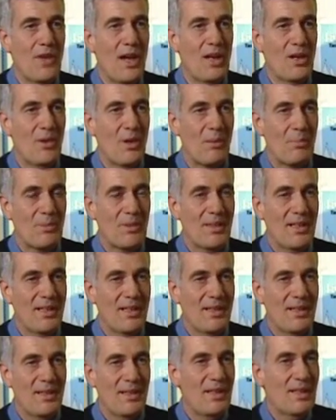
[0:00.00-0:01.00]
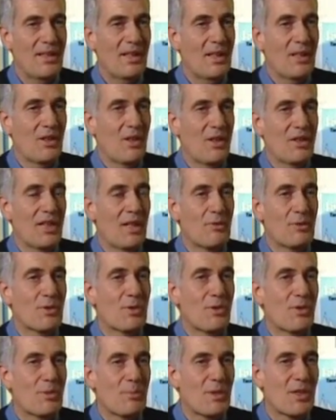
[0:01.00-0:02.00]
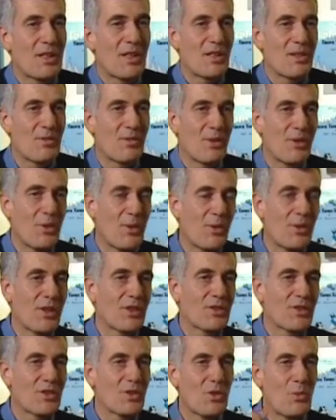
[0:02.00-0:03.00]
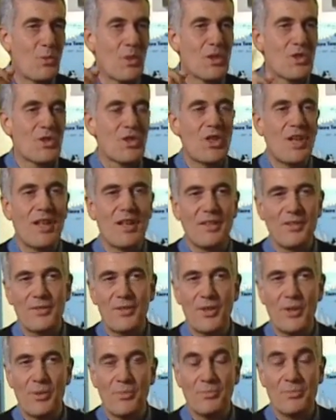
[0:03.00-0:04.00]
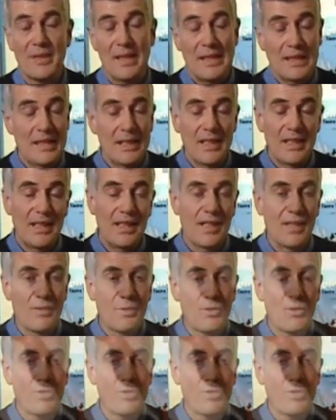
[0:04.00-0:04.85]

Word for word: follow-up. He, t he thought that was going to be the end of the whole thing, just a one-shot film. And of